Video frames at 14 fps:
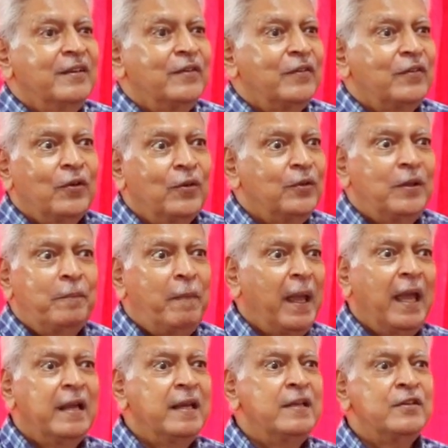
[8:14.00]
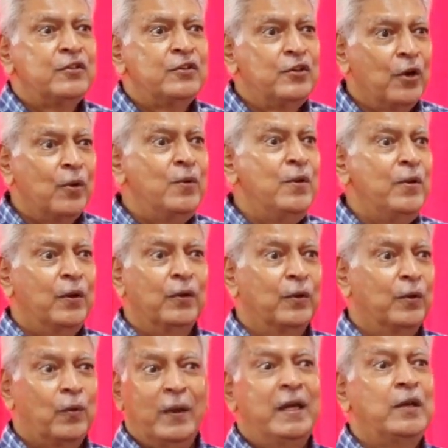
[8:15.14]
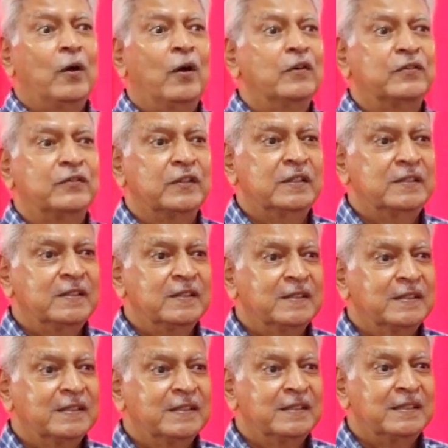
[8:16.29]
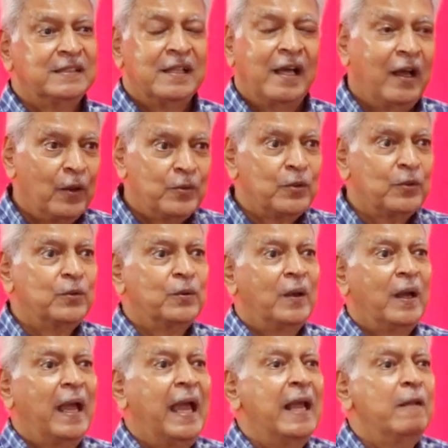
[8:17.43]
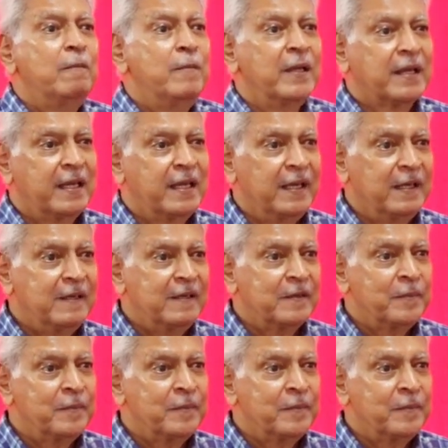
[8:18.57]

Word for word: So the parents don't know quite often how to help the kid.